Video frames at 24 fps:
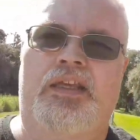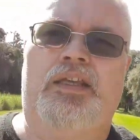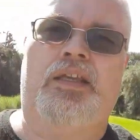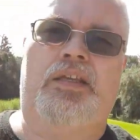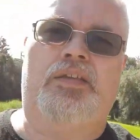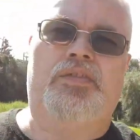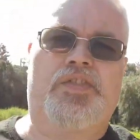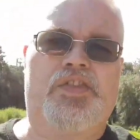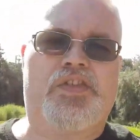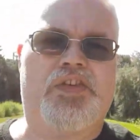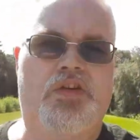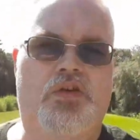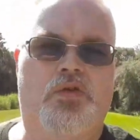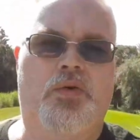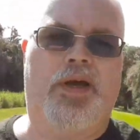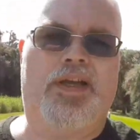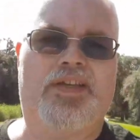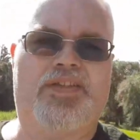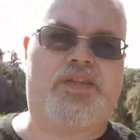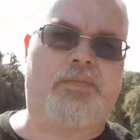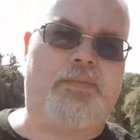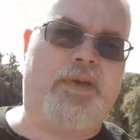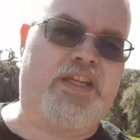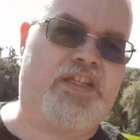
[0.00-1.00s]
and see who
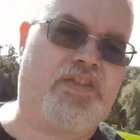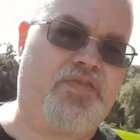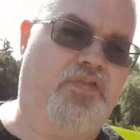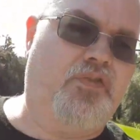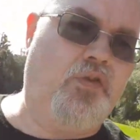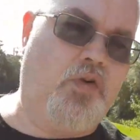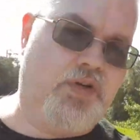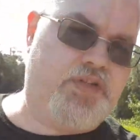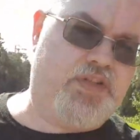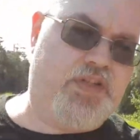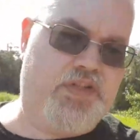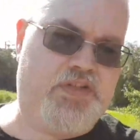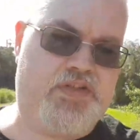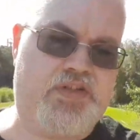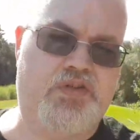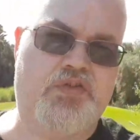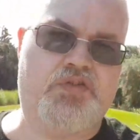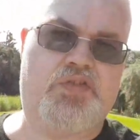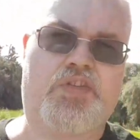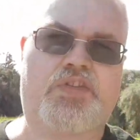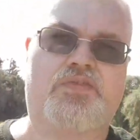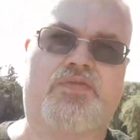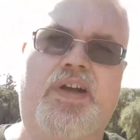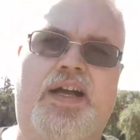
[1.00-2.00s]
has the best forces, who
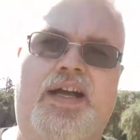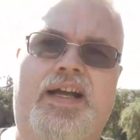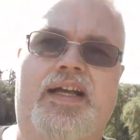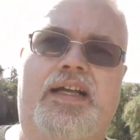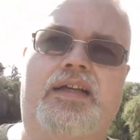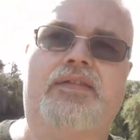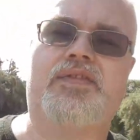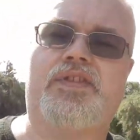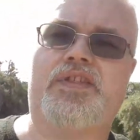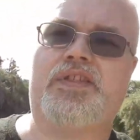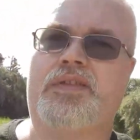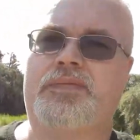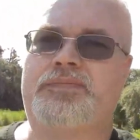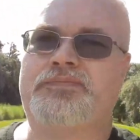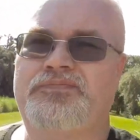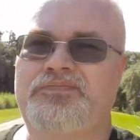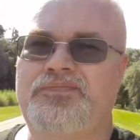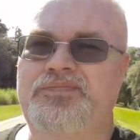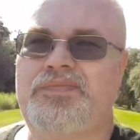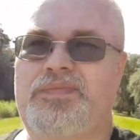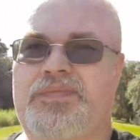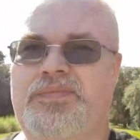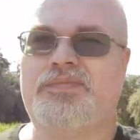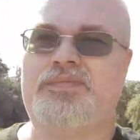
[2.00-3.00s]
survives.
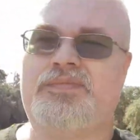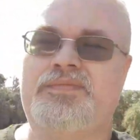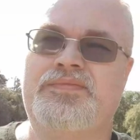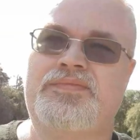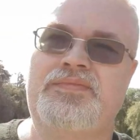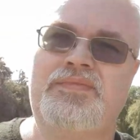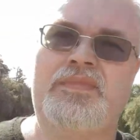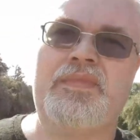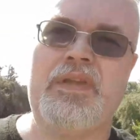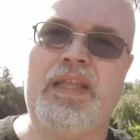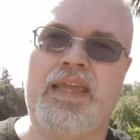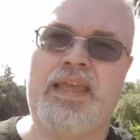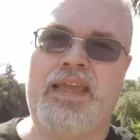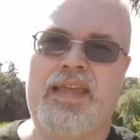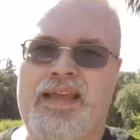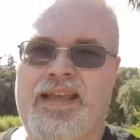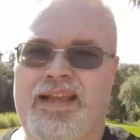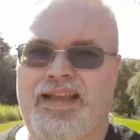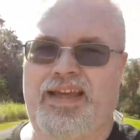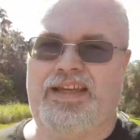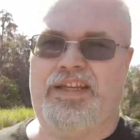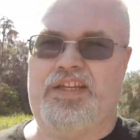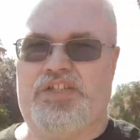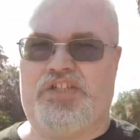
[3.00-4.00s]

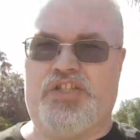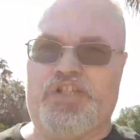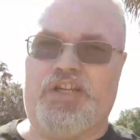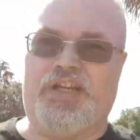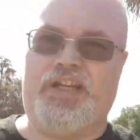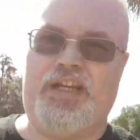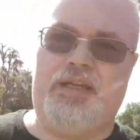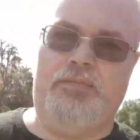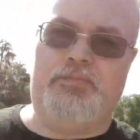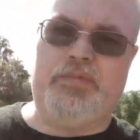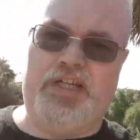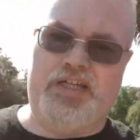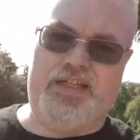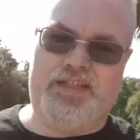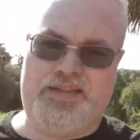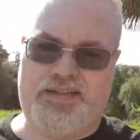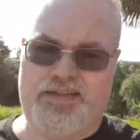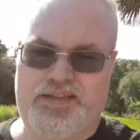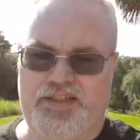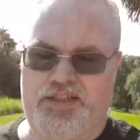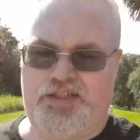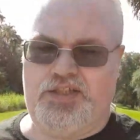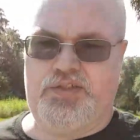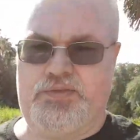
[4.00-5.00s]
Kind of shitty, but,
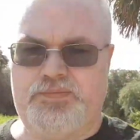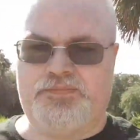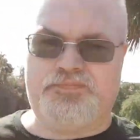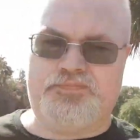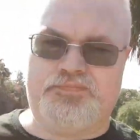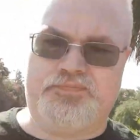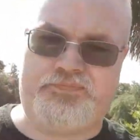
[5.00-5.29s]
you know,